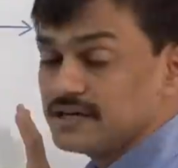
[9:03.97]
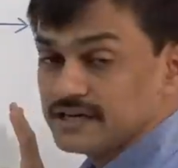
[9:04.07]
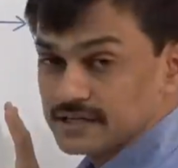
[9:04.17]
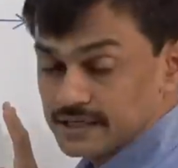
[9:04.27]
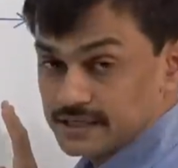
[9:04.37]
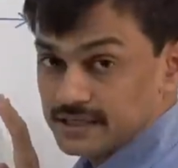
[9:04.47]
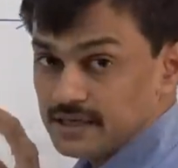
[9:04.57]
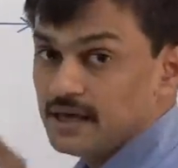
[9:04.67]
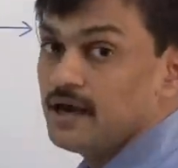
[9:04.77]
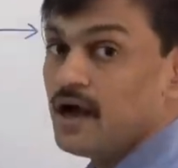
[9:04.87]
on day 30
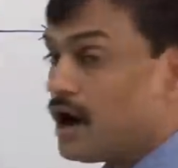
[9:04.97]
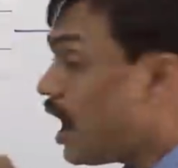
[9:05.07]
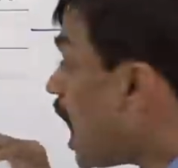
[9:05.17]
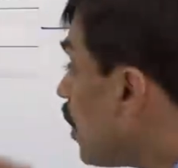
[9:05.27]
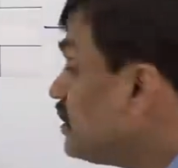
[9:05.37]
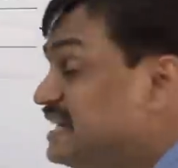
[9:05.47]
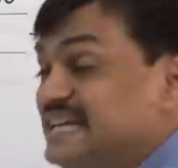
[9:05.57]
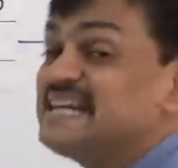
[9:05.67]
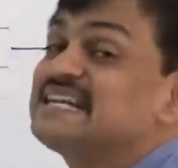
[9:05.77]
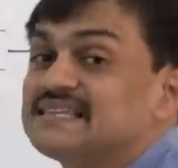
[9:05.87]
how
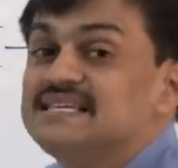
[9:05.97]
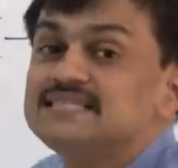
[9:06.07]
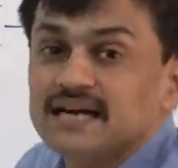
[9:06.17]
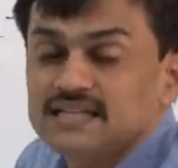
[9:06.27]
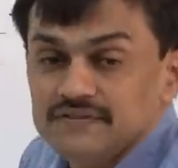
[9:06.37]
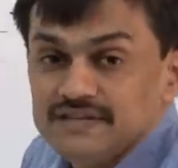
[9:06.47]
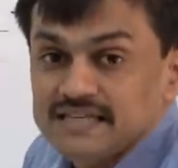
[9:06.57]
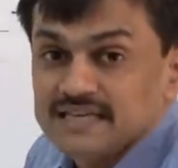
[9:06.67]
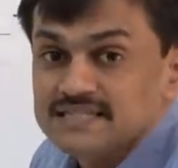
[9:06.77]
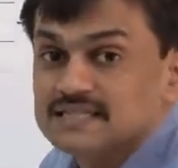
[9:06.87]
late this
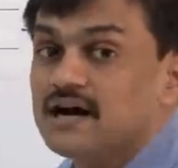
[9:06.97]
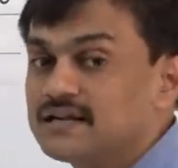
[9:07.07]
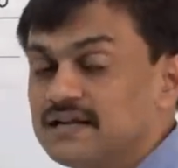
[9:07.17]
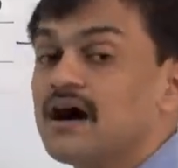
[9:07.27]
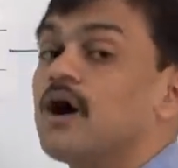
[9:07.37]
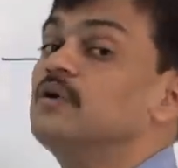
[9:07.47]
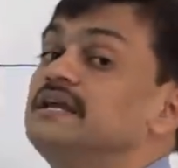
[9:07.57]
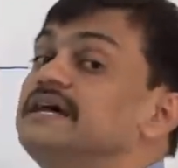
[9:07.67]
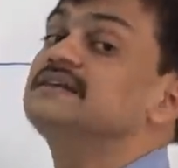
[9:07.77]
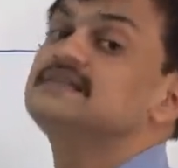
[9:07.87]
activity can start and how
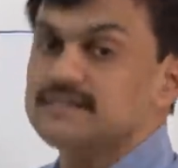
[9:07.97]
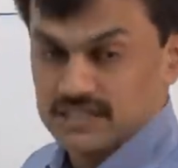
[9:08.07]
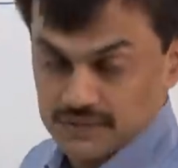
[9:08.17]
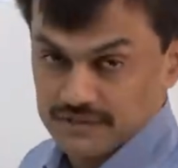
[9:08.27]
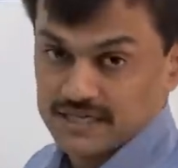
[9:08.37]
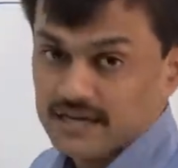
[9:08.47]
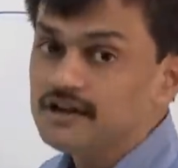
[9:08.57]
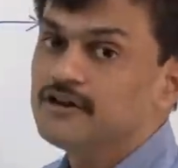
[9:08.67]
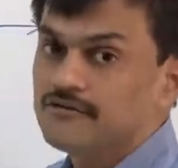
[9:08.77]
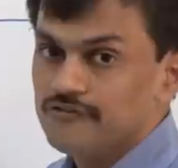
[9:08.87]
late this activity can
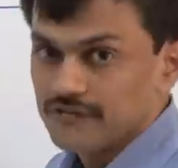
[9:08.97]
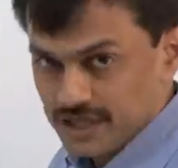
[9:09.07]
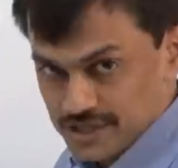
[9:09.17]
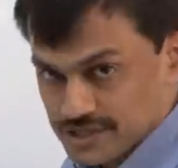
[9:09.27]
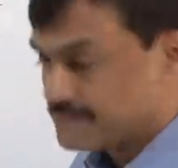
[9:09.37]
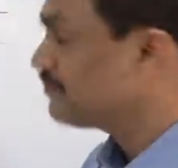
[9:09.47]
finish